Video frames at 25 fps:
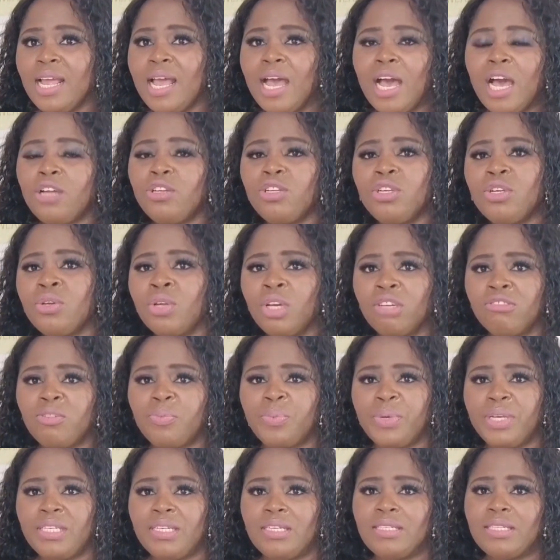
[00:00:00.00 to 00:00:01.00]
How do you know if the
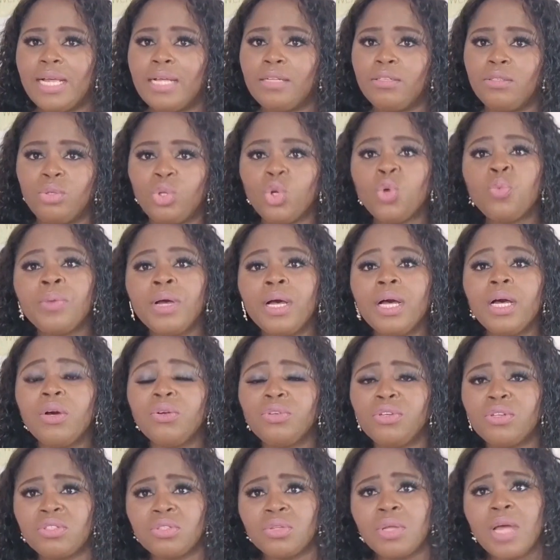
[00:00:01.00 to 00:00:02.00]
patient has stoma or
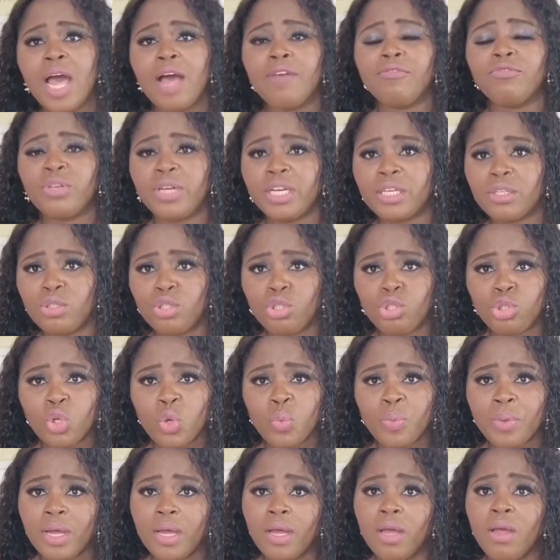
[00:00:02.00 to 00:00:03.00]
does not have
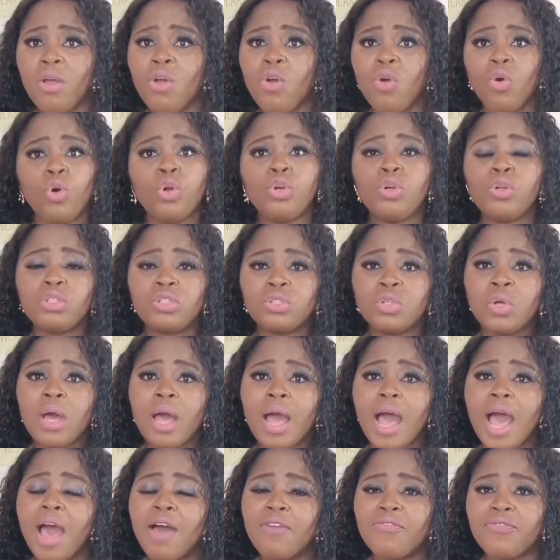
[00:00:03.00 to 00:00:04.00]
tracheostoma or does not
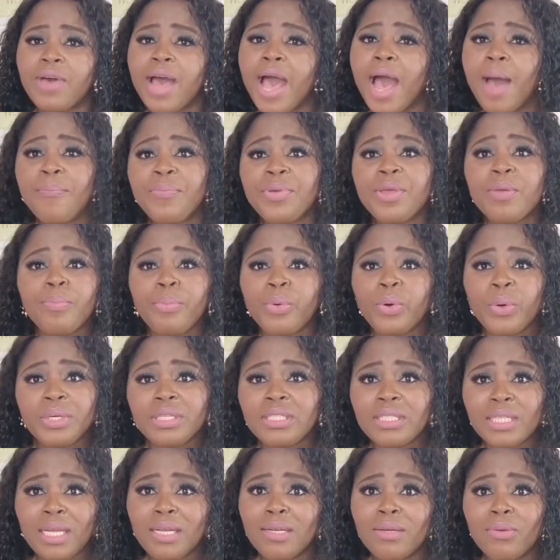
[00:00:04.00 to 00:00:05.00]
have
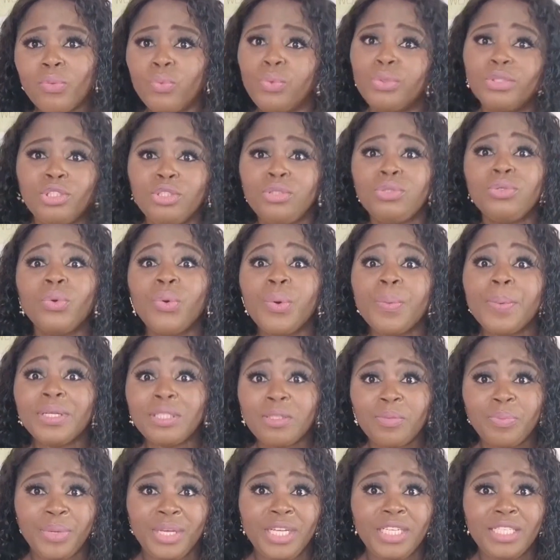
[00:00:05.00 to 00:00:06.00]
Beutel? What do you know about
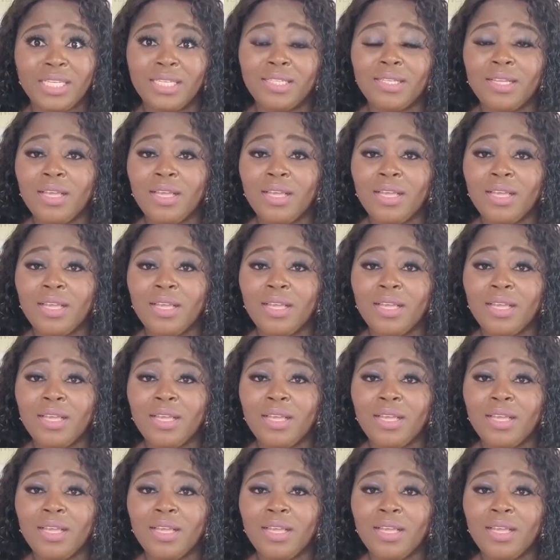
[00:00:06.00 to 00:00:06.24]
the patient?